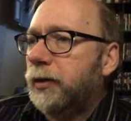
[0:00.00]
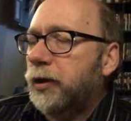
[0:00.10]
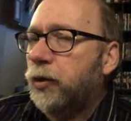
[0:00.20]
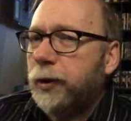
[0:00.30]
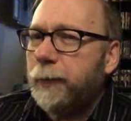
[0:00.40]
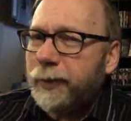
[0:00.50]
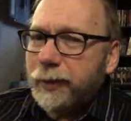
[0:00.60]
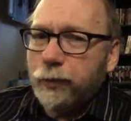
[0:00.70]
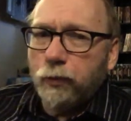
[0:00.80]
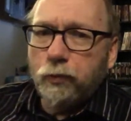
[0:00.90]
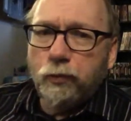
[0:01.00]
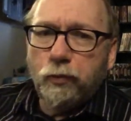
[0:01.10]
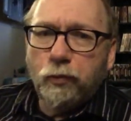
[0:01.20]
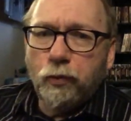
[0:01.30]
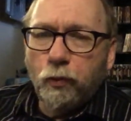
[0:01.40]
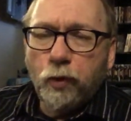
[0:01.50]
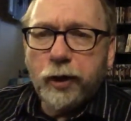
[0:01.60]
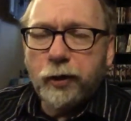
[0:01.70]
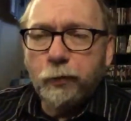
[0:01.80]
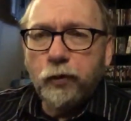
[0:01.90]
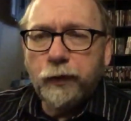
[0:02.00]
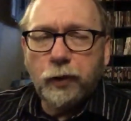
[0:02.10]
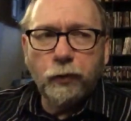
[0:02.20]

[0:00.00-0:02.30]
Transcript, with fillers: Christmas is one of the movie,